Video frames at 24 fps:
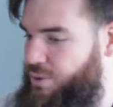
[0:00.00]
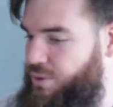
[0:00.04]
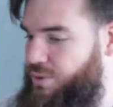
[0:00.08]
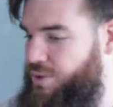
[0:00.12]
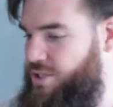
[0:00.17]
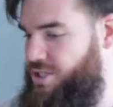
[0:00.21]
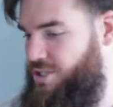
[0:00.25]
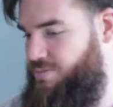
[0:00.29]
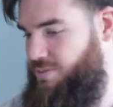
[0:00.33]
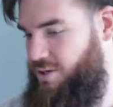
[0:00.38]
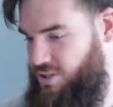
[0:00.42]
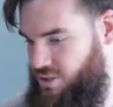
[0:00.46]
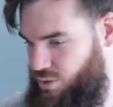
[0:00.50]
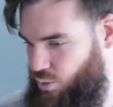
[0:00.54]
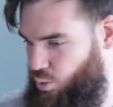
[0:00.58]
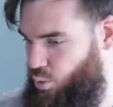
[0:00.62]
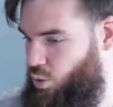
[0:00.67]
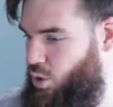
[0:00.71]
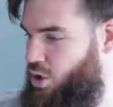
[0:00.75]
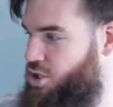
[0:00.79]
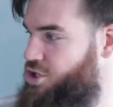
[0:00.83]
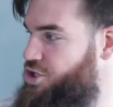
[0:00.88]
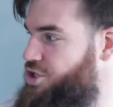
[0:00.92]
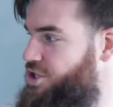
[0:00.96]
pool, you're supposed to
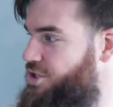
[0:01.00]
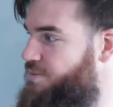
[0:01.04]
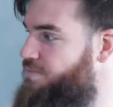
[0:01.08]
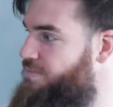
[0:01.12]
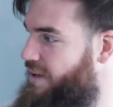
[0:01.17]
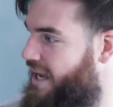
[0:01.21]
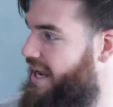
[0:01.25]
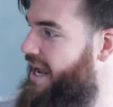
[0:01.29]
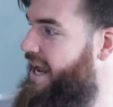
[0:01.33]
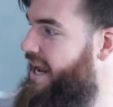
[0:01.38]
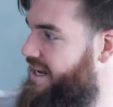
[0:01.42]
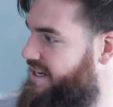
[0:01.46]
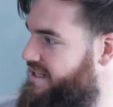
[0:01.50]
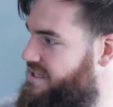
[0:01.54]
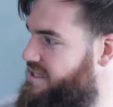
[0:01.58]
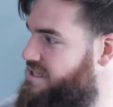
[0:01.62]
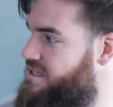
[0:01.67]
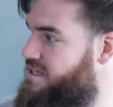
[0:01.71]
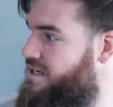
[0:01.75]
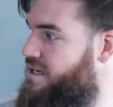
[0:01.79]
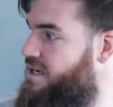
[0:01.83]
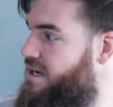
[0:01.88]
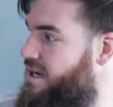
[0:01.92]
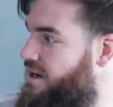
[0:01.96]
wash your
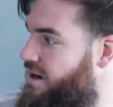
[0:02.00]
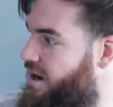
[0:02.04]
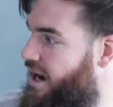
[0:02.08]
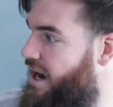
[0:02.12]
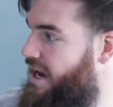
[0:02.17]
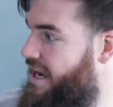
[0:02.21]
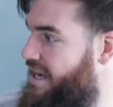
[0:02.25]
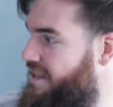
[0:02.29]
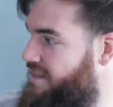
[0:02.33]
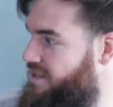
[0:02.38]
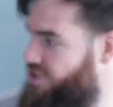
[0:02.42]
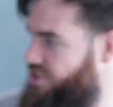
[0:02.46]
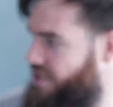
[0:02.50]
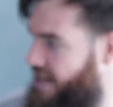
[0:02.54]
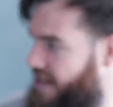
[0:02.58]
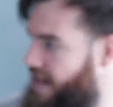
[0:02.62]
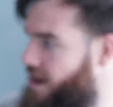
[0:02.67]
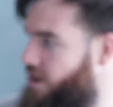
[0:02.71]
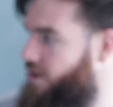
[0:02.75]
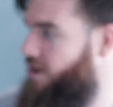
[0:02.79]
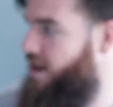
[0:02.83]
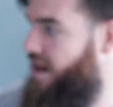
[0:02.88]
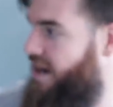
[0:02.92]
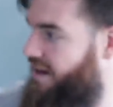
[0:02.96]
pants in the
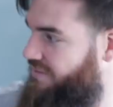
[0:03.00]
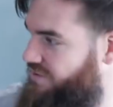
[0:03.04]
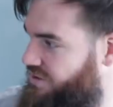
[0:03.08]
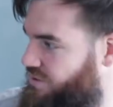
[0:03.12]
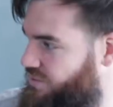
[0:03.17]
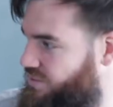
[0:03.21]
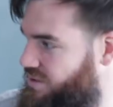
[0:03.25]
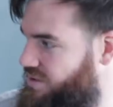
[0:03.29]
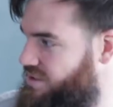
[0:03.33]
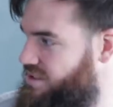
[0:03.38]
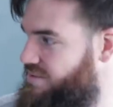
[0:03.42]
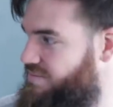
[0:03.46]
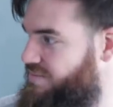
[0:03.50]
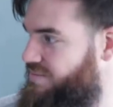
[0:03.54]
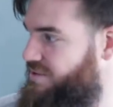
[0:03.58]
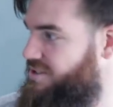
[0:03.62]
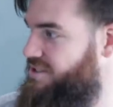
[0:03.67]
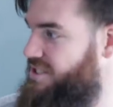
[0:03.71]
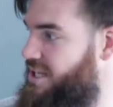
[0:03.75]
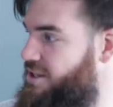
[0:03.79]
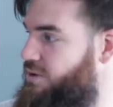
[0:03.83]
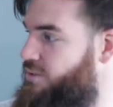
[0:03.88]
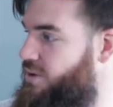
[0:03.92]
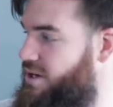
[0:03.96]
shower afterwards,
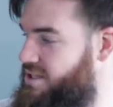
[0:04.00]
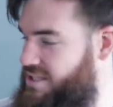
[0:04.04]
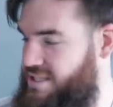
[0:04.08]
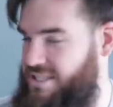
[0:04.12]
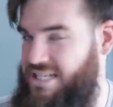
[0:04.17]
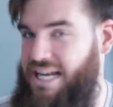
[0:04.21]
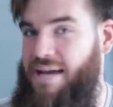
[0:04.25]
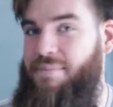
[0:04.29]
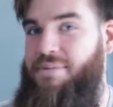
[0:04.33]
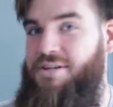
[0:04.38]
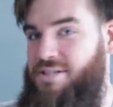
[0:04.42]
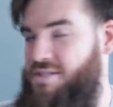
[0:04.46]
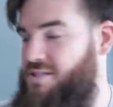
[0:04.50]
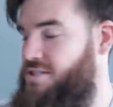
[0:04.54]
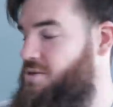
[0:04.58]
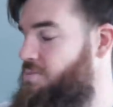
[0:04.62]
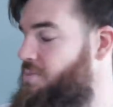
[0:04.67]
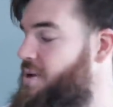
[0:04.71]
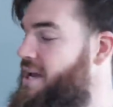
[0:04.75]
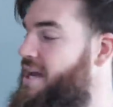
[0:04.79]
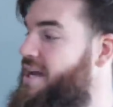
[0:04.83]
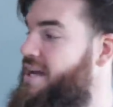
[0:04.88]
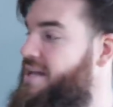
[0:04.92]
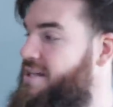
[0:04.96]
because otherwise it damages
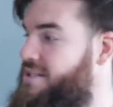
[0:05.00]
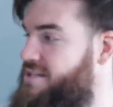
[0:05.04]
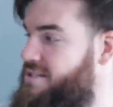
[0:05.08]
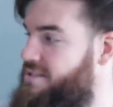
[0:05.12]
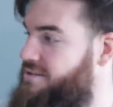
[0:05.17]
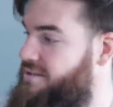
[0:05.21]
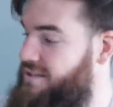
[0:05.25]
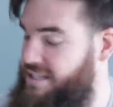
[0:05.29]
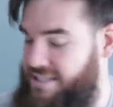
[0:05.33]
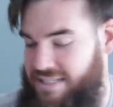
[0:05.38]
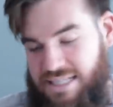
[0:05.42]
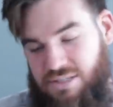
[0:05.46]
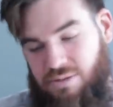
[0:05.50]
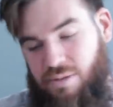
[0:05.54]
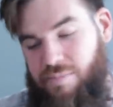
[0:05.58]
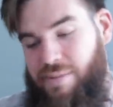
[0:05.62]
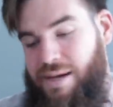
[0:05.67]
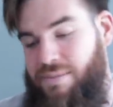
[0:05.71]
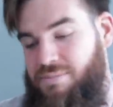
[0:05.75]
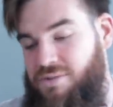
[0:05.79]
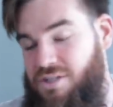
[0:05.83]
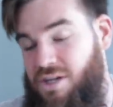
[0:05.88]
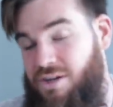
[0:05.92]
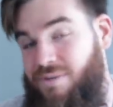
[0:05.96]
your pants. At least that's what
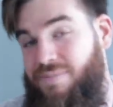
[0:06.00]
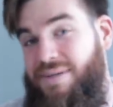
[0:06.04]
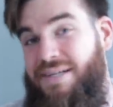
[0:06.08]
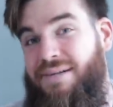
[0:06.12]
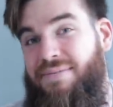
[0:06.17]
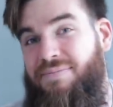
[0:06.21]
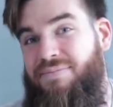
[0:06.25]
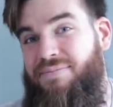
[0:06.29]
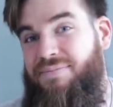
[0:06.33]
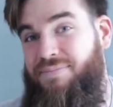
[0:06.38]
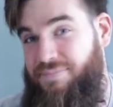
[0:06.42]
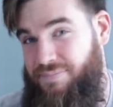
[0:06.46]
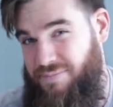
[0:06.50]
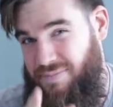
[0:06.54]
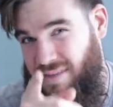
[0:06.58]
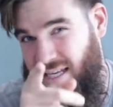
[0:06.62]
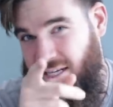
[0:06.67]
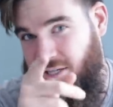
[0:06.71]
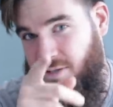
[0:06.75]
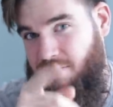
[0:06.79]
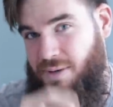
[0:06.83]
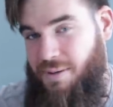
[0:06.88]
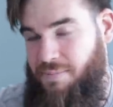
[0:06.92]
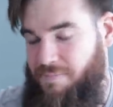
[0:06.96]
Mum told me. Thanks,